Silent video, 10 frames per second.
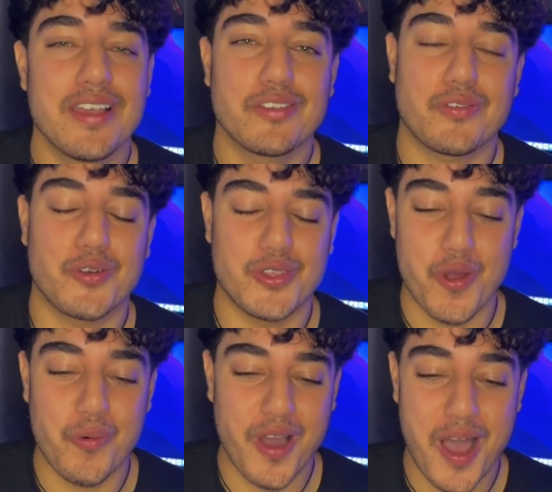So I thought, you know
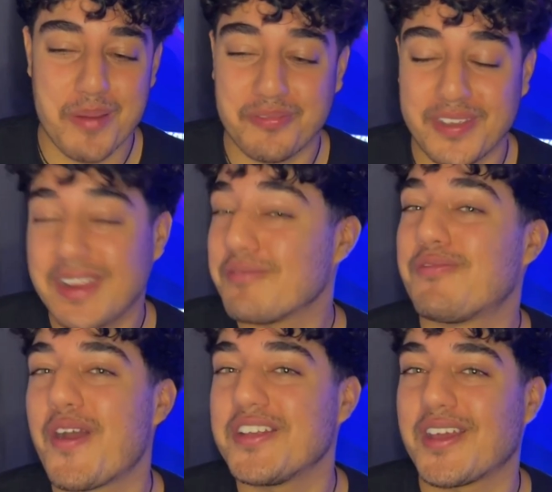what, I'm feeling
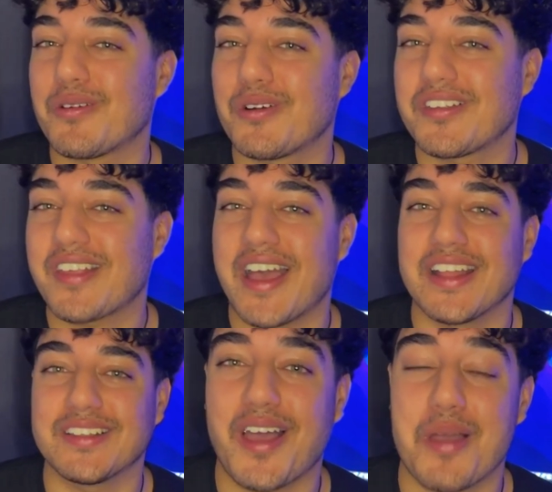very generous
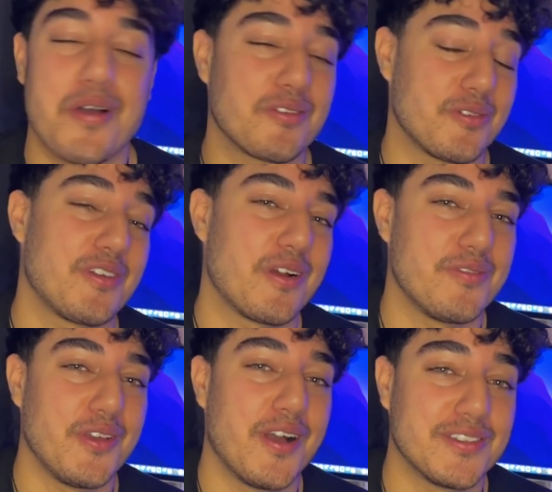and I might as well share it with
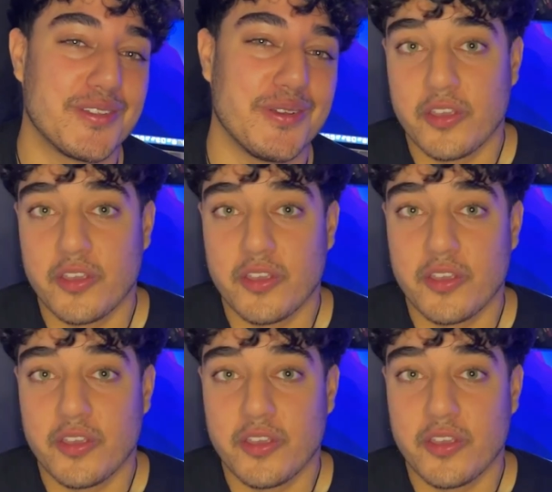you guys too.